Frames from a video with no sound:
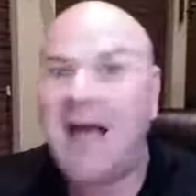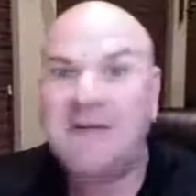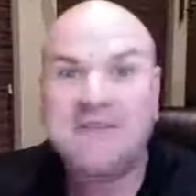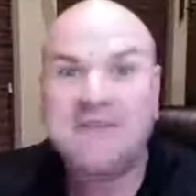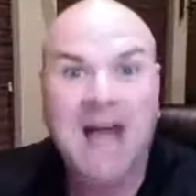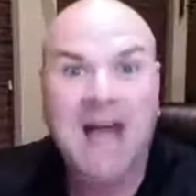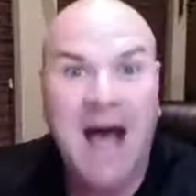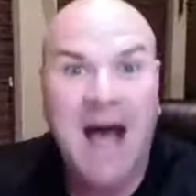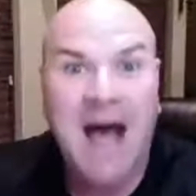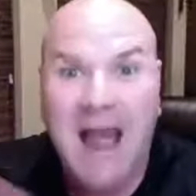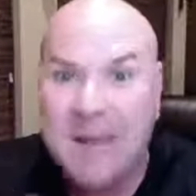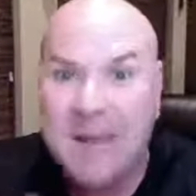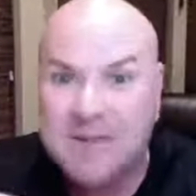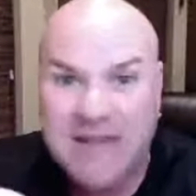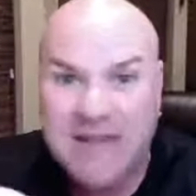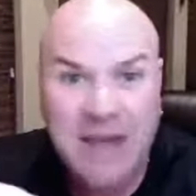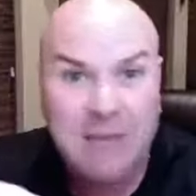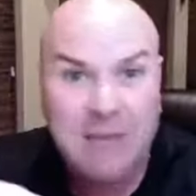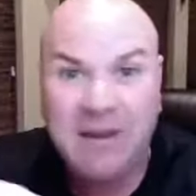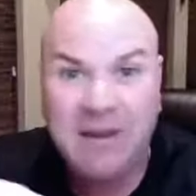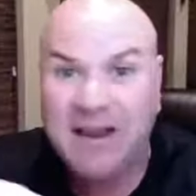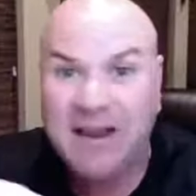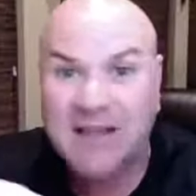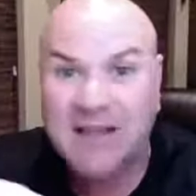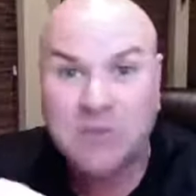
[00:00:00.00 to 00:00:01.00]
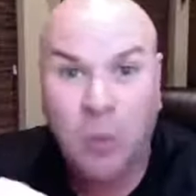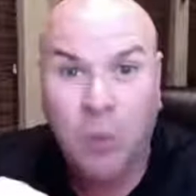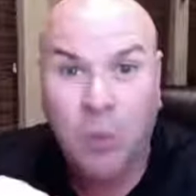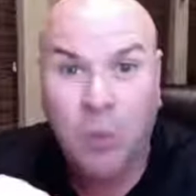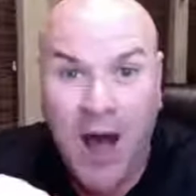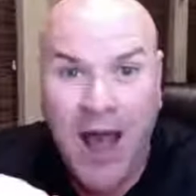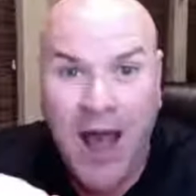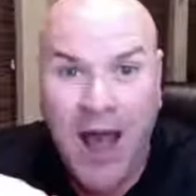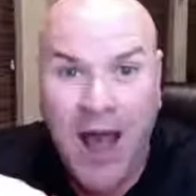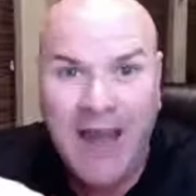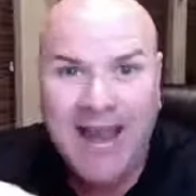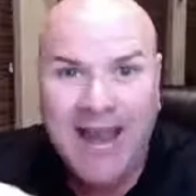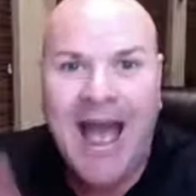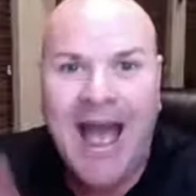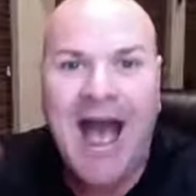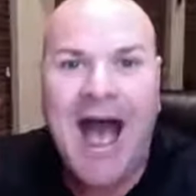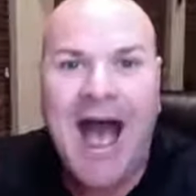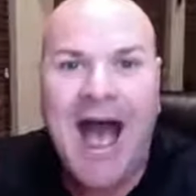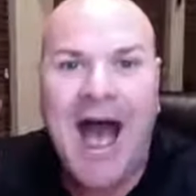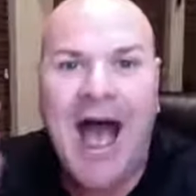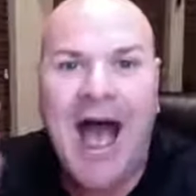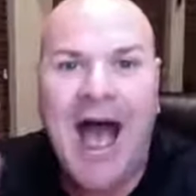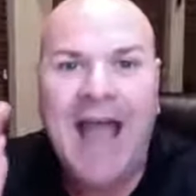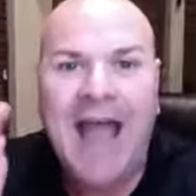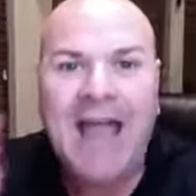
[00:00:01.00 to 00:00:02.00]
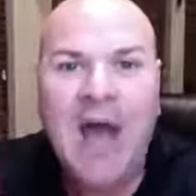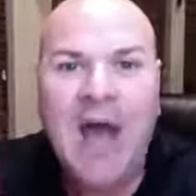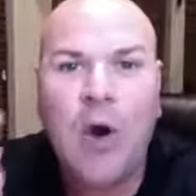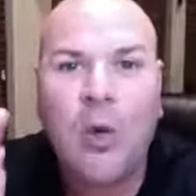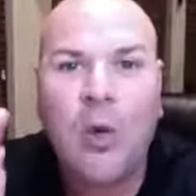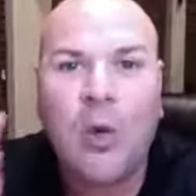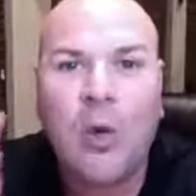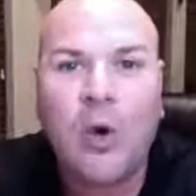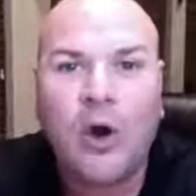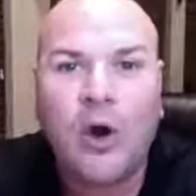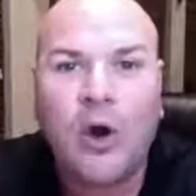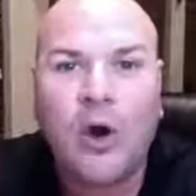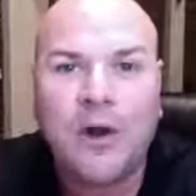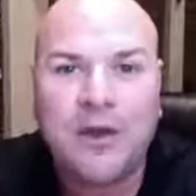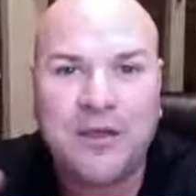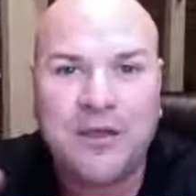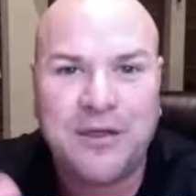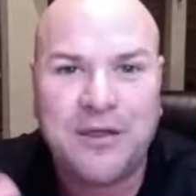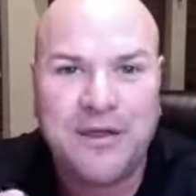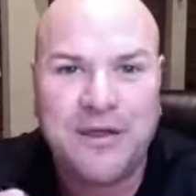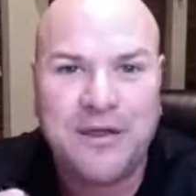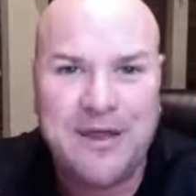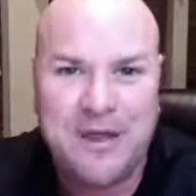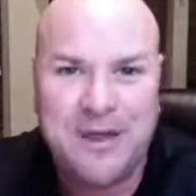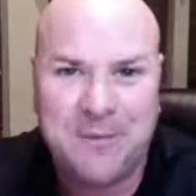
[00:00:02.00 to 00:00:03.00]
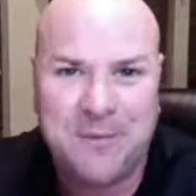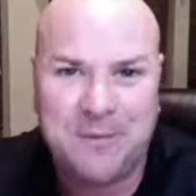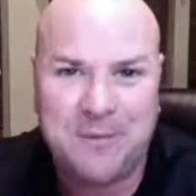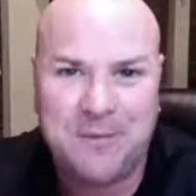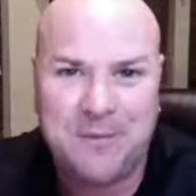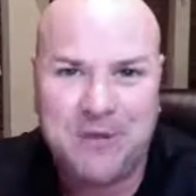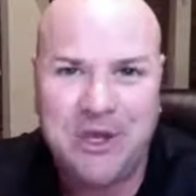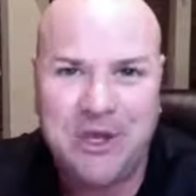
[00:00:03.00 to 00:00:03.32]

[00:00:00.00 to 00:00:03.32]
times that because why? I outwork them.